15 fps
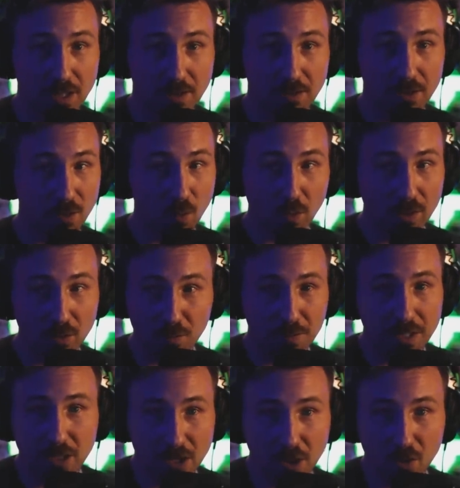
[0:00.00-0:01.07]
There will
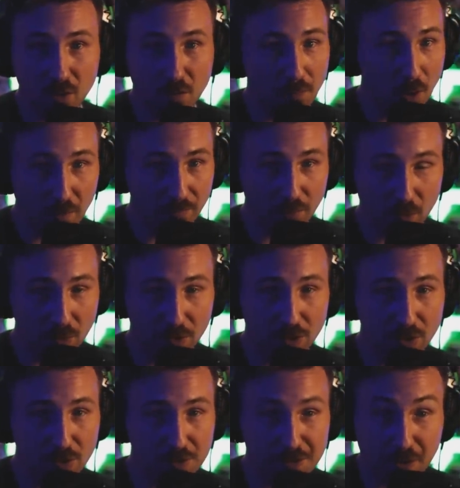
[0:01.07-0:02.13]
be no Marfoogle
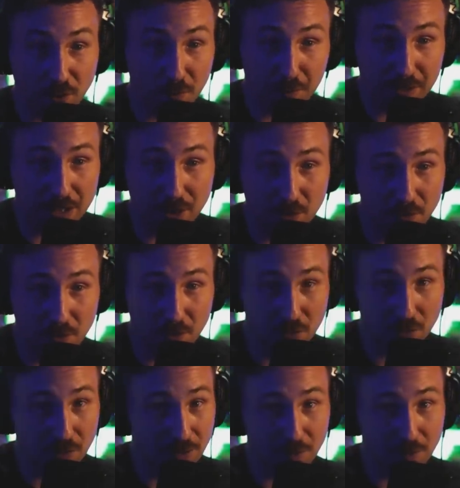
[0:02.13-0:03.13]
News. There'll be no Google.